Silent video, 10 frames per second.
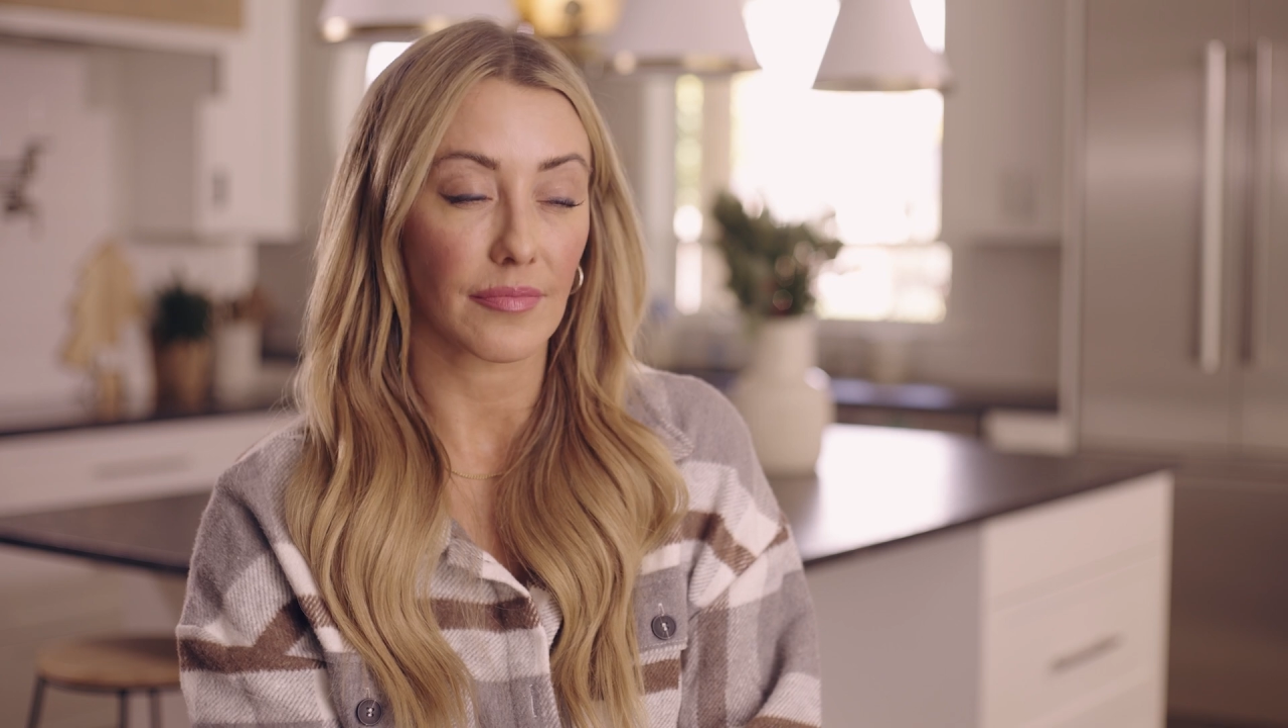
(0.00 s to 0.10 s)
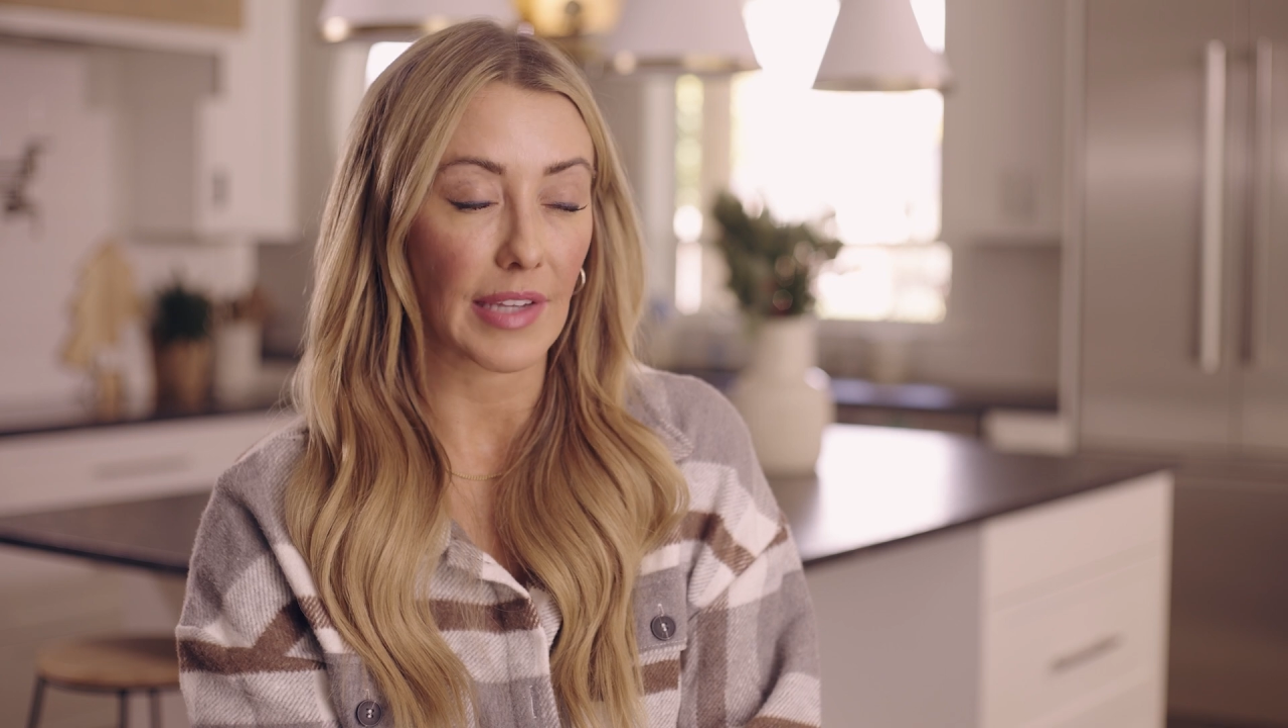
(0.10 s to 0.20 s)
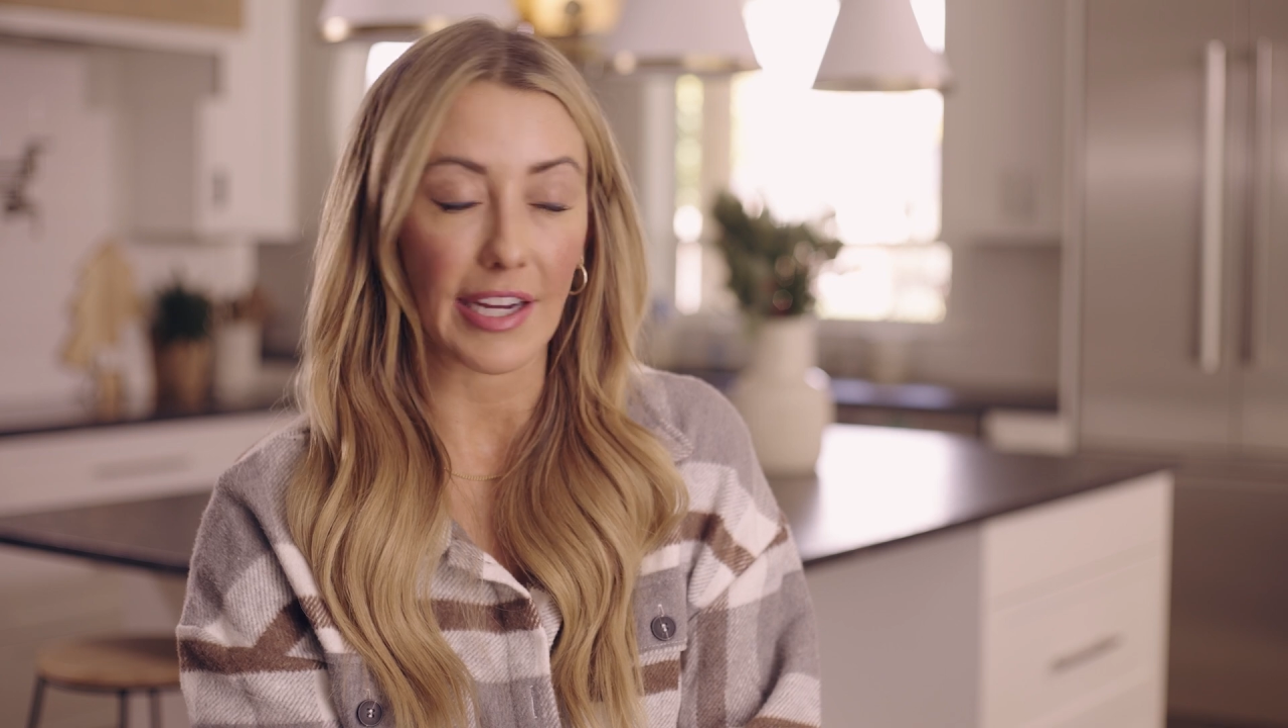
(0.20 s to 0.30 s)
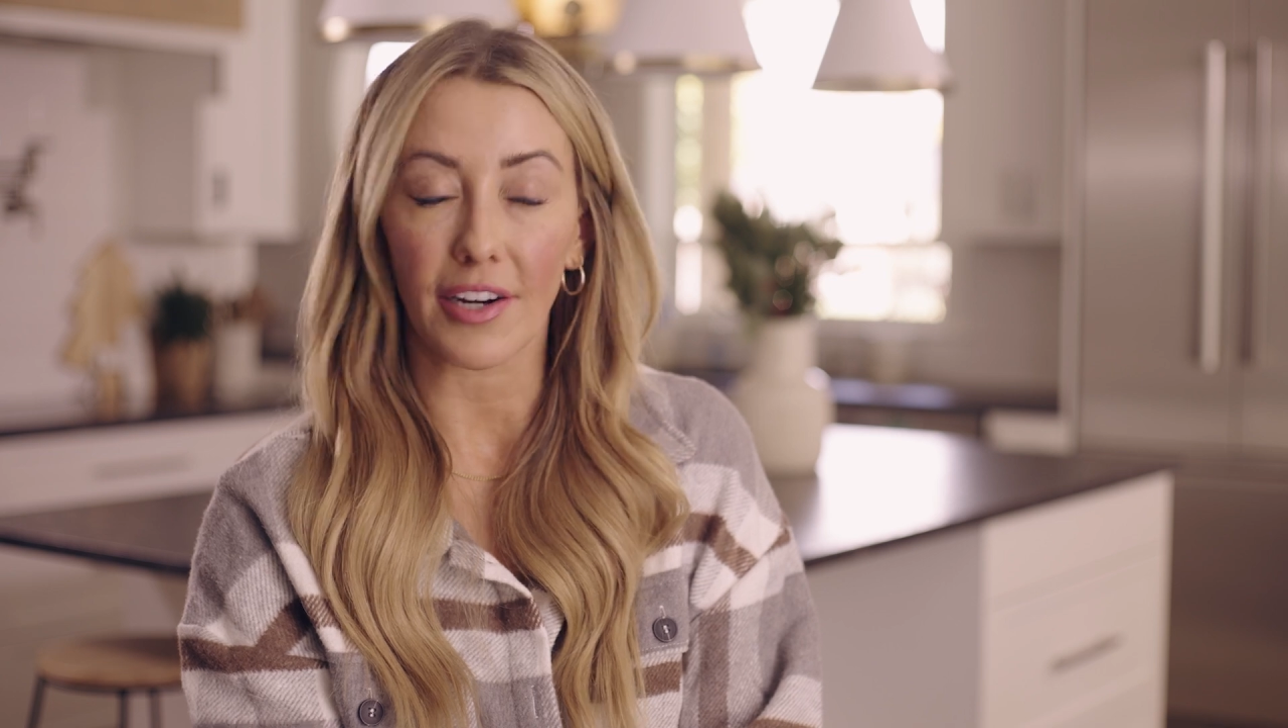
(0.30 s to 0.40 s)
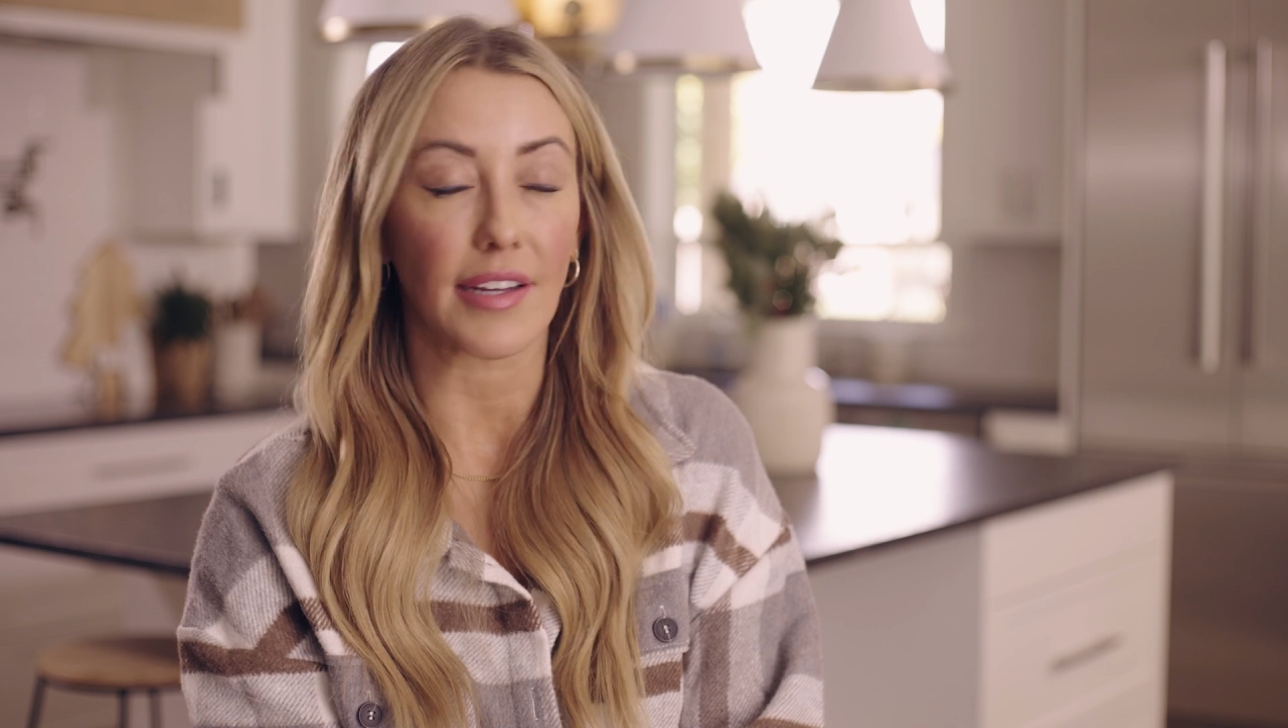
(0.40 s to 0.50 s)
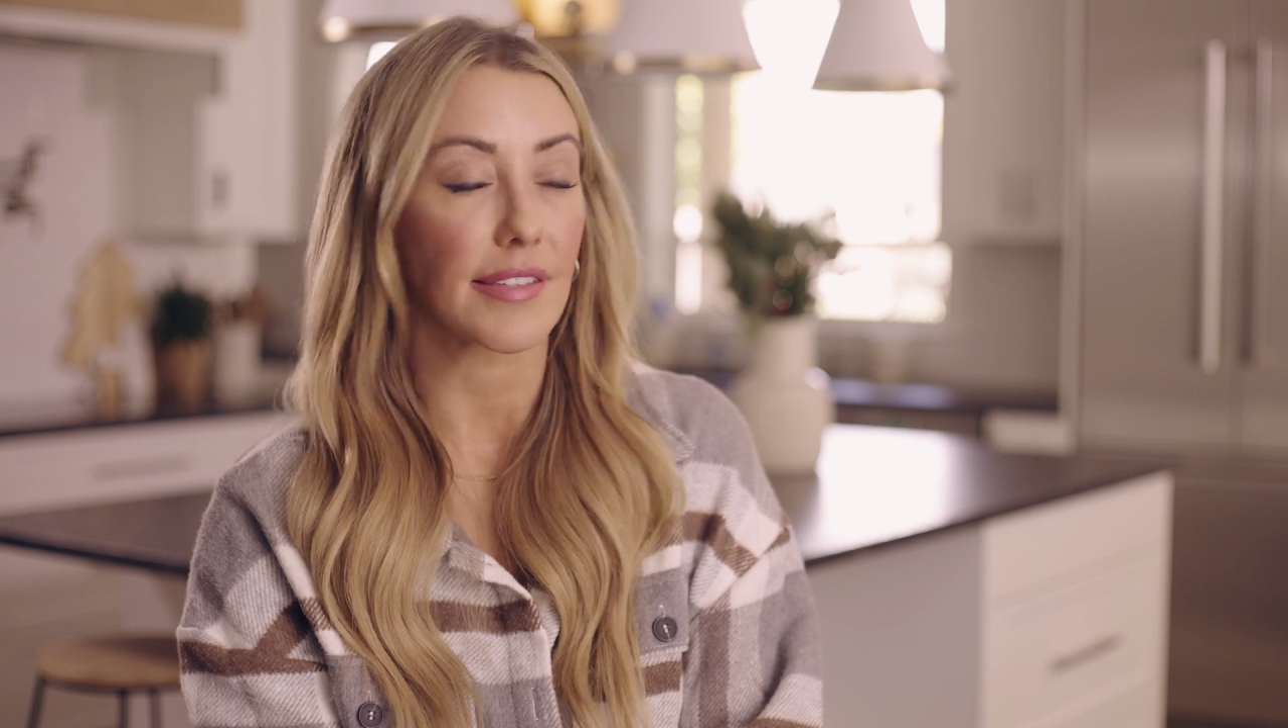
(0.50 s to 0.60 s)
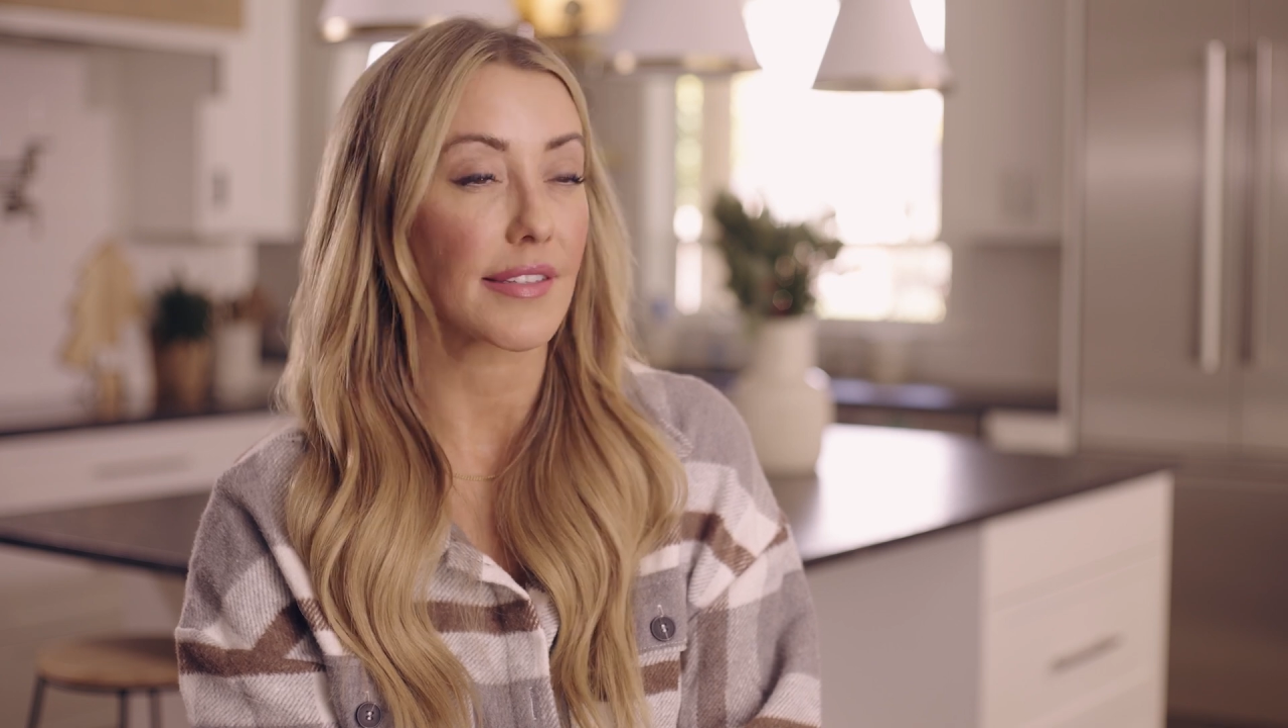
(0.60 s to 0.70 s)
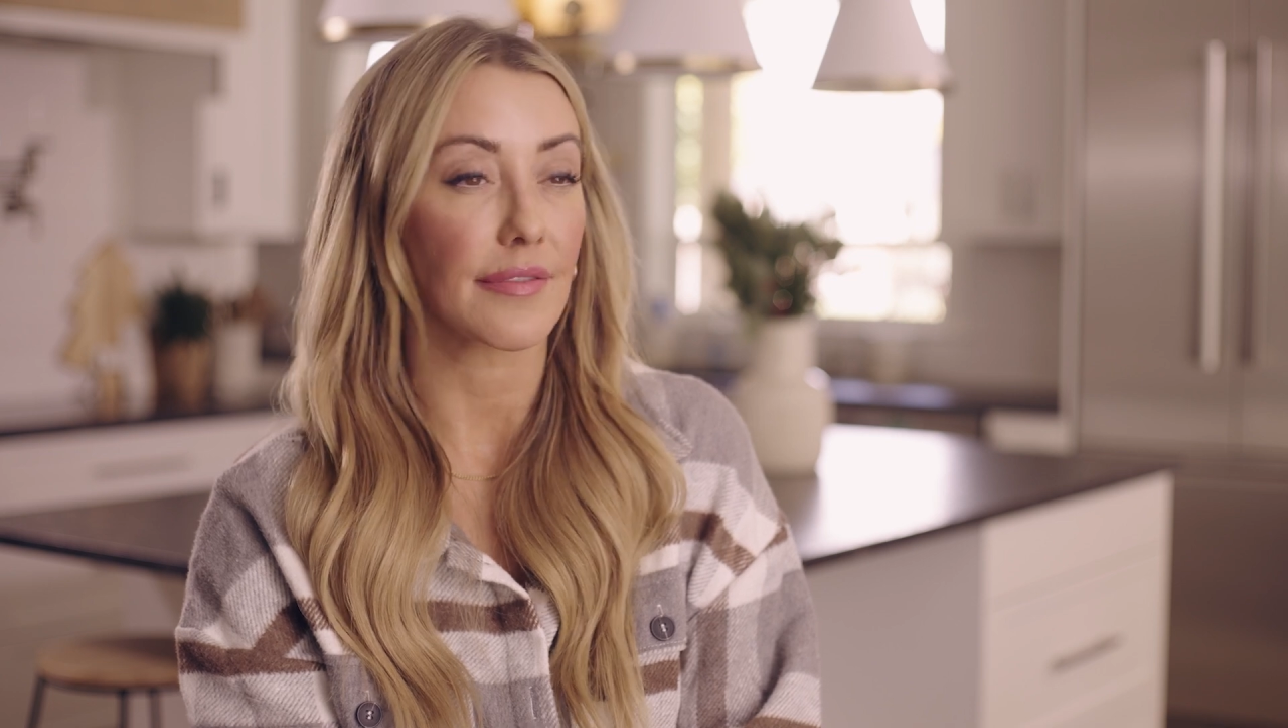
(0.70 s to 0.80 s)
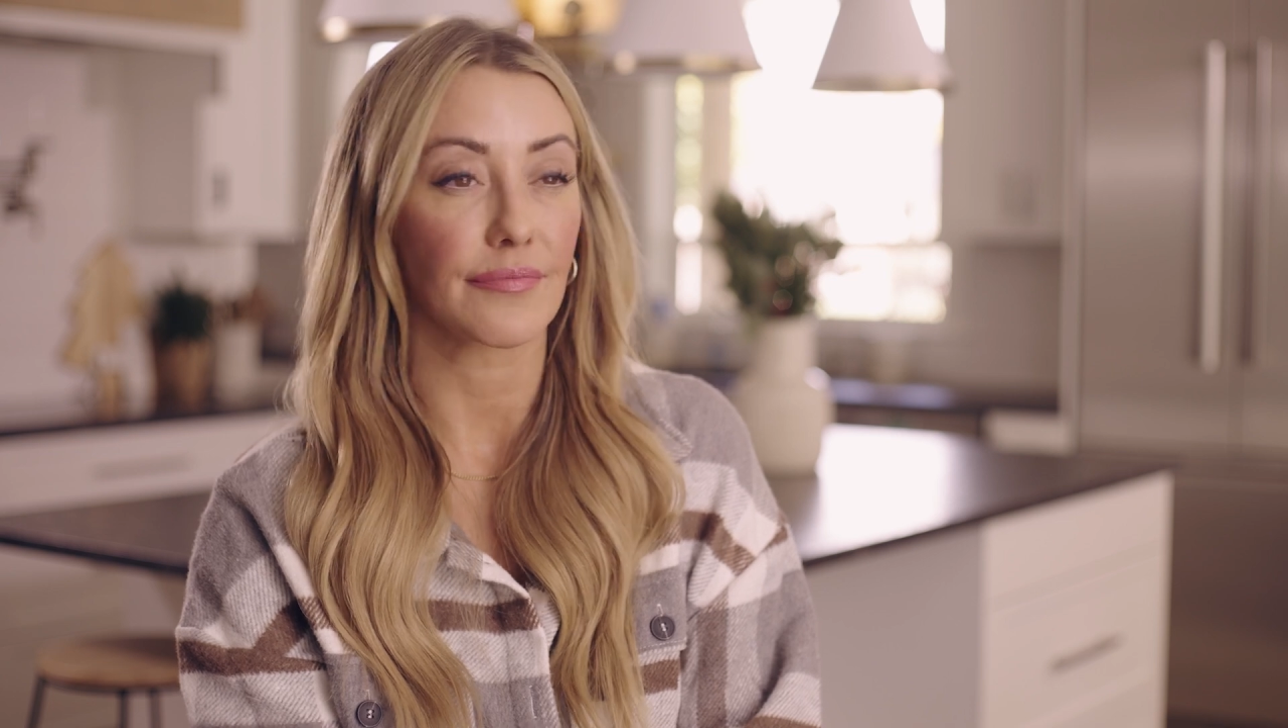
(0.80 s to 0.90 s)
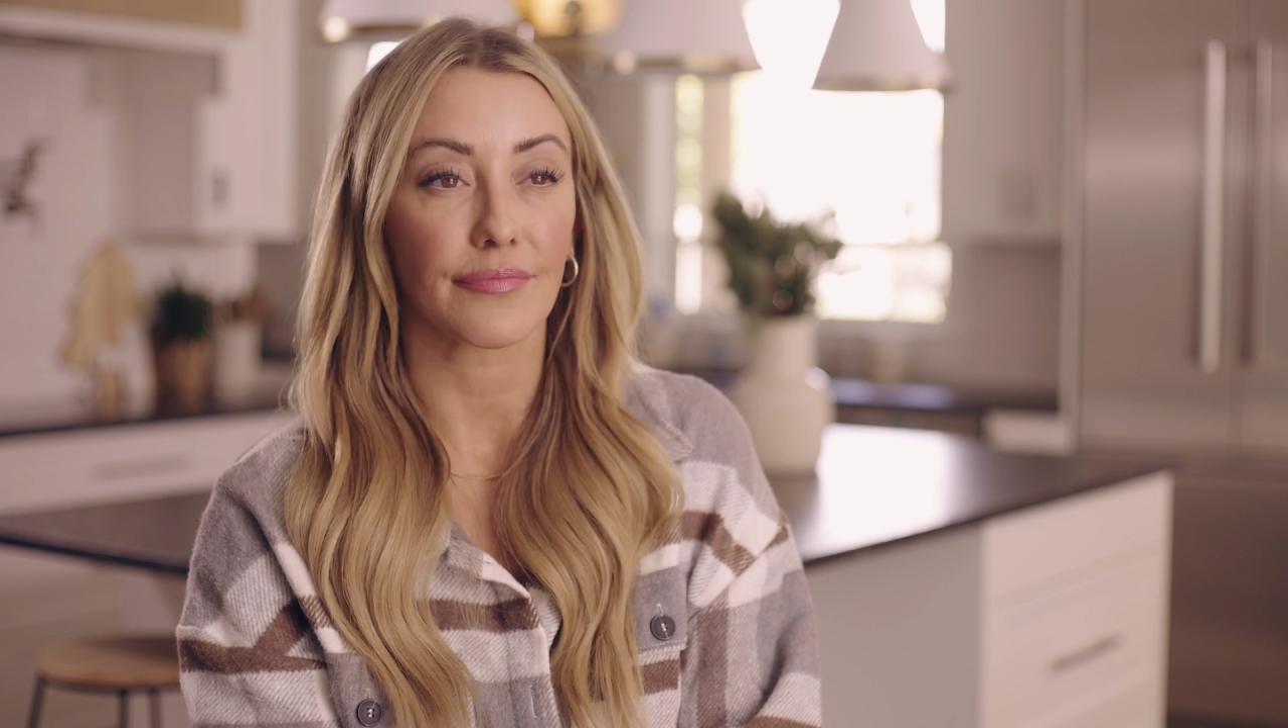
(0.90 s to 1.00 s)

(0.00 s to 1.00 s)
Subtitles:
hear us.